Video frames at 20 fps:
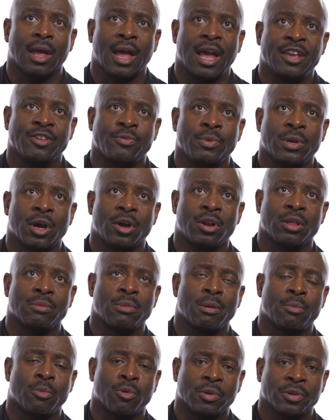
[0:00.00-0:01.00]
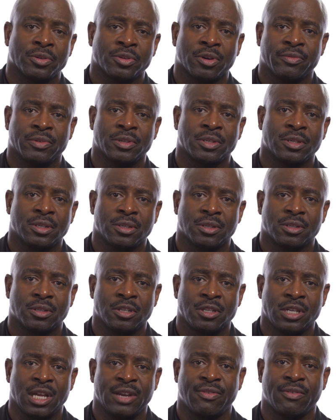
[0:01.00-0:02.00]
as we go to the memorial services,
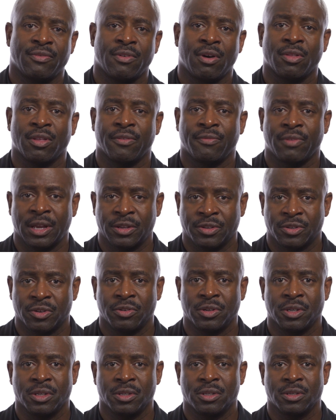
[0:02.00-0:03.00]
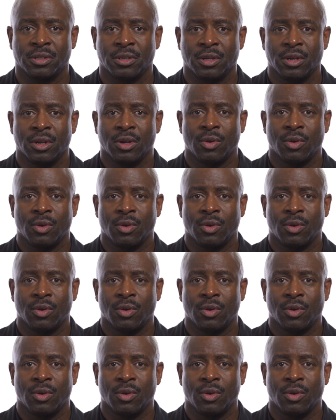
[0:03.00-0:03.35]
the chief of all the flight surgeons